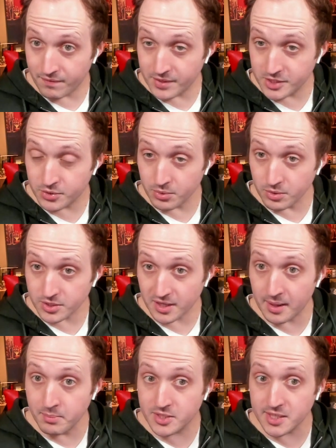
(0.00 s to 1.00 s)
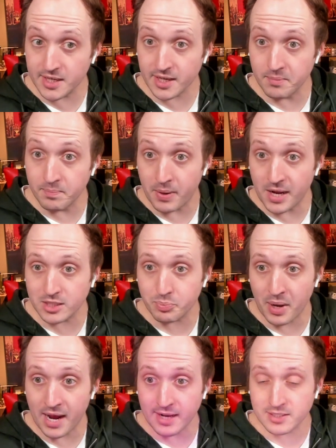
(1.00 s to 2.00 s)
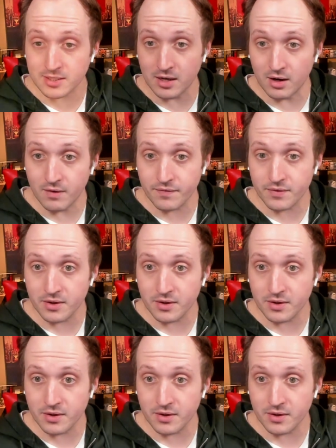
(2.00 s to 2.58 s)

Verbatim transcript: visuals. Him seeing him his past self.